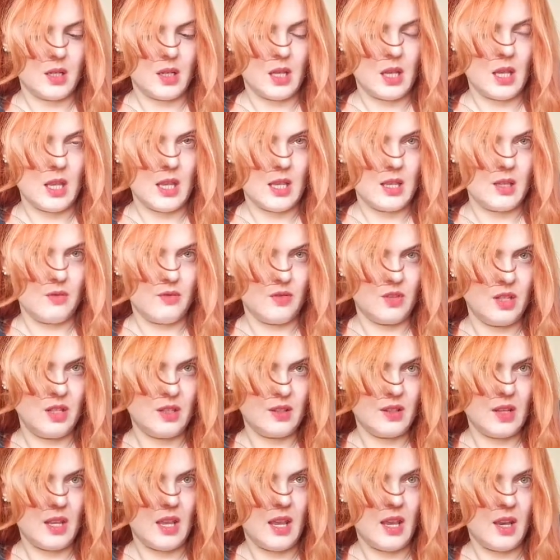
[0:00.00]
and if this
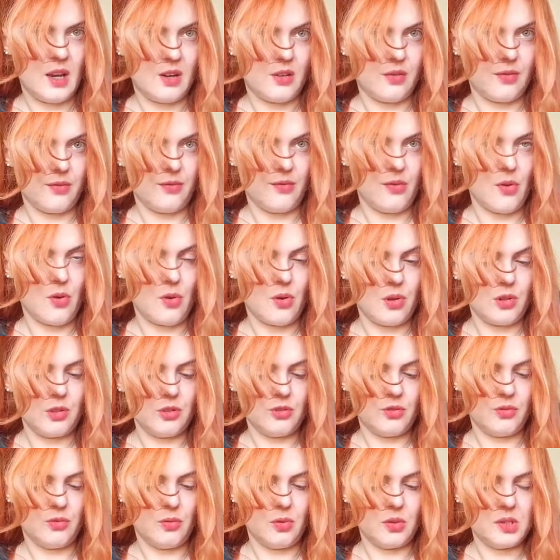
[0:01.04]
hair falls,
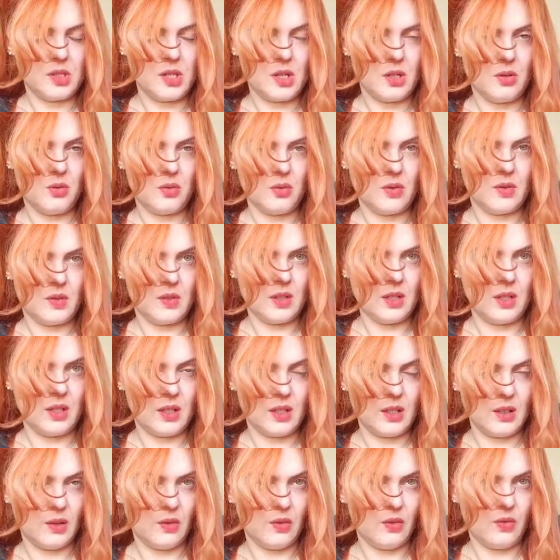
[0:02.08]
the ones that you see
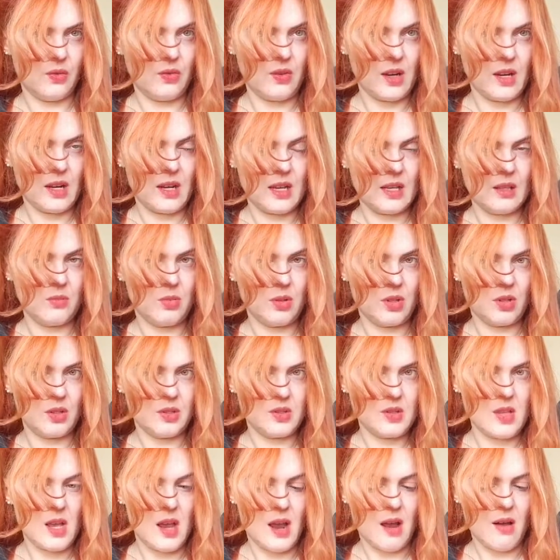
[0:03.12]
is fine, because
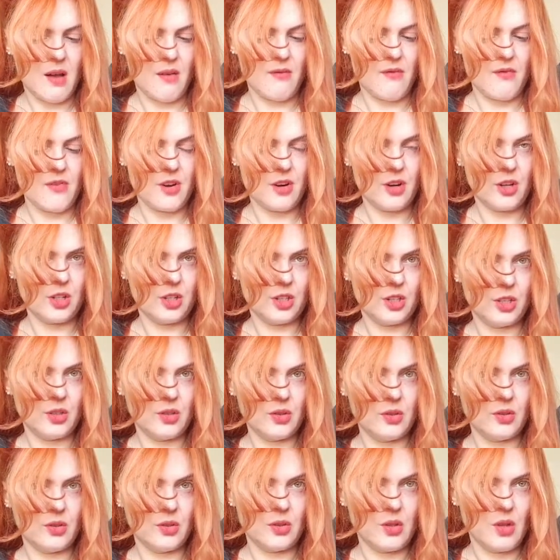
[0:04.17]
there are
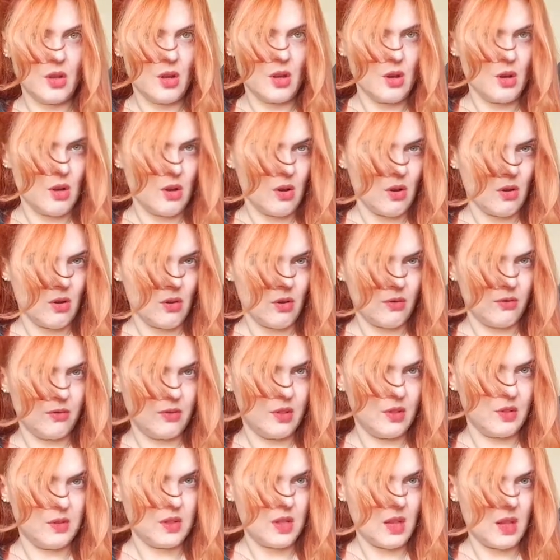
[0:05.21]
versions of
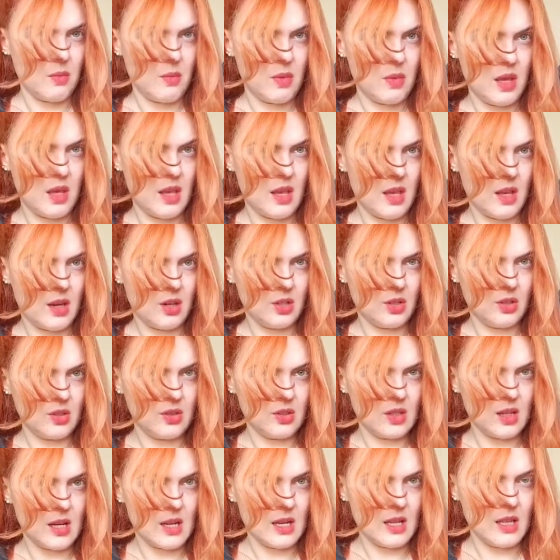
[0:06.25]
the same
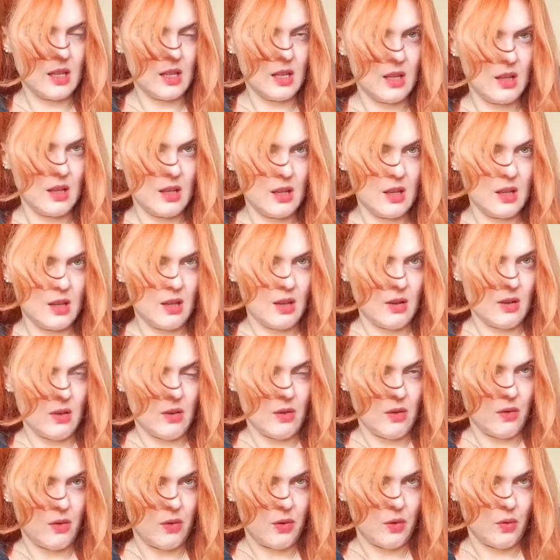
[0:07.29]
hairstyle
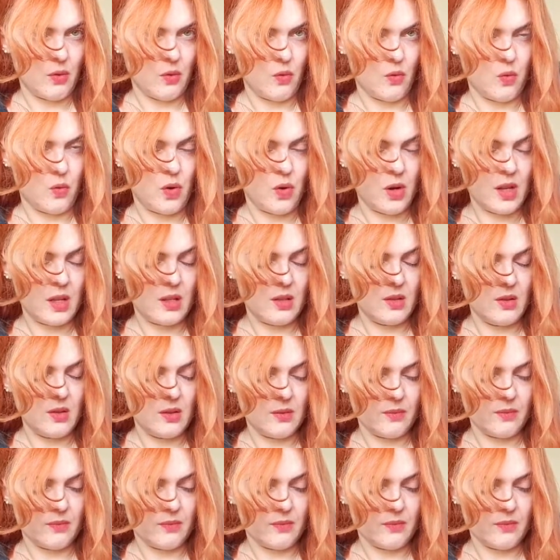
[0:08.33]
with